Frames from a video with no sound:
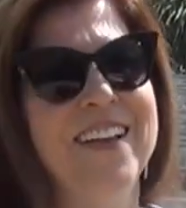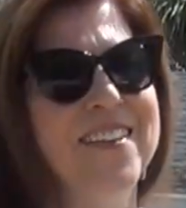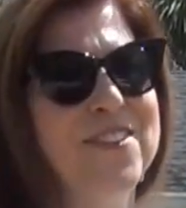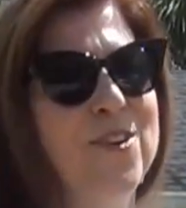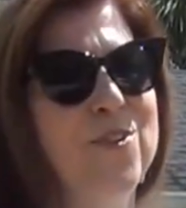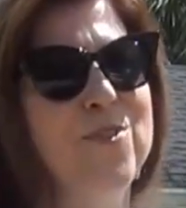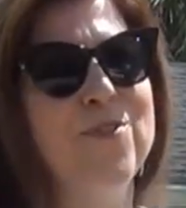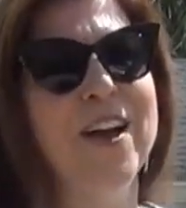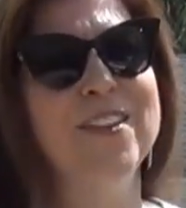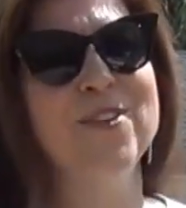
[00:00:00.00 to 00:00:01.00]
So if you
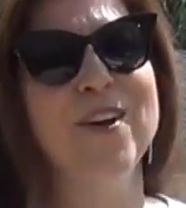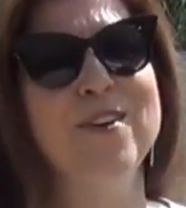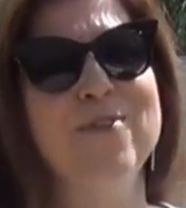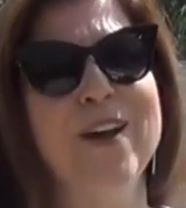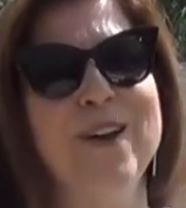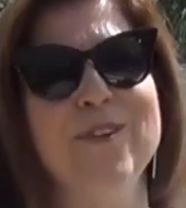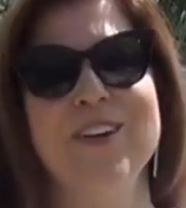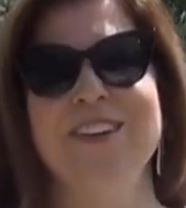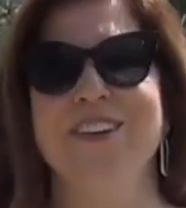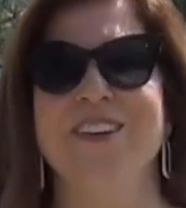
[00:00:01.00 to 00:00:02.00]
find the right
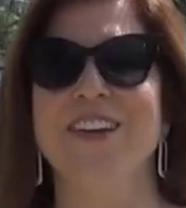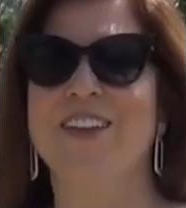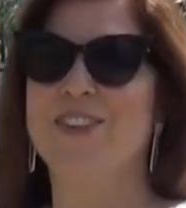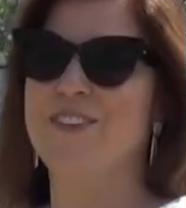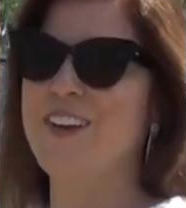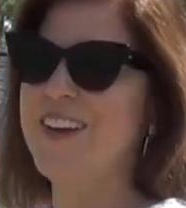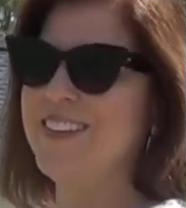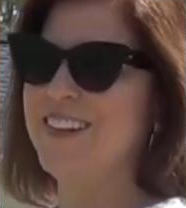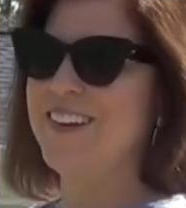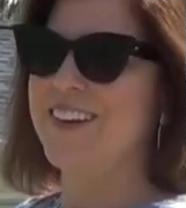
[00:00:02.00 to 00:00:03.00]
fabric, you can get the
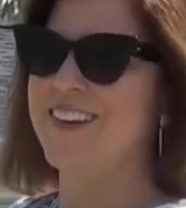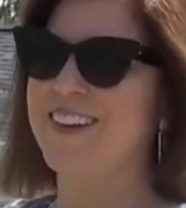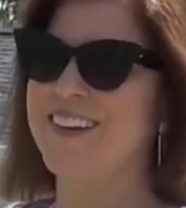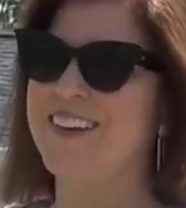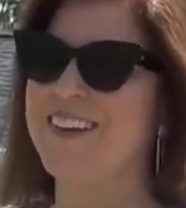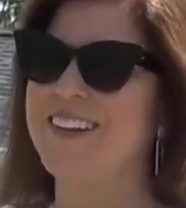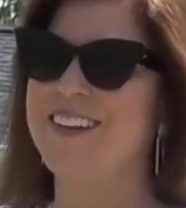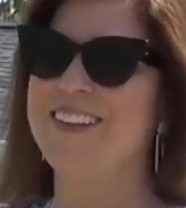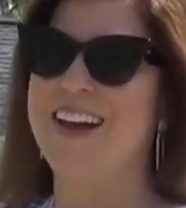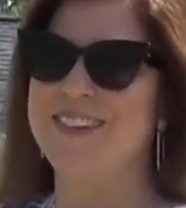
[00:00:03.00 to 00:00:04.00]
right look.
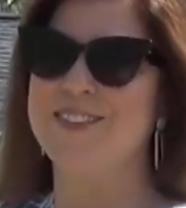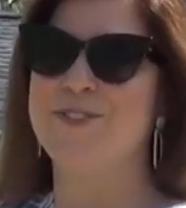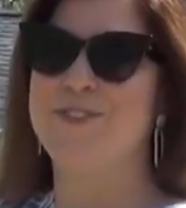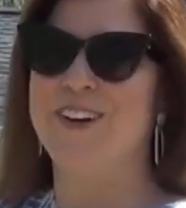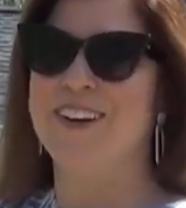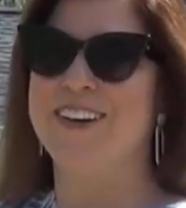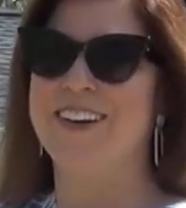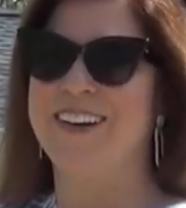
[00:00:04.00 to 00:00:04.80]
Lots of fun.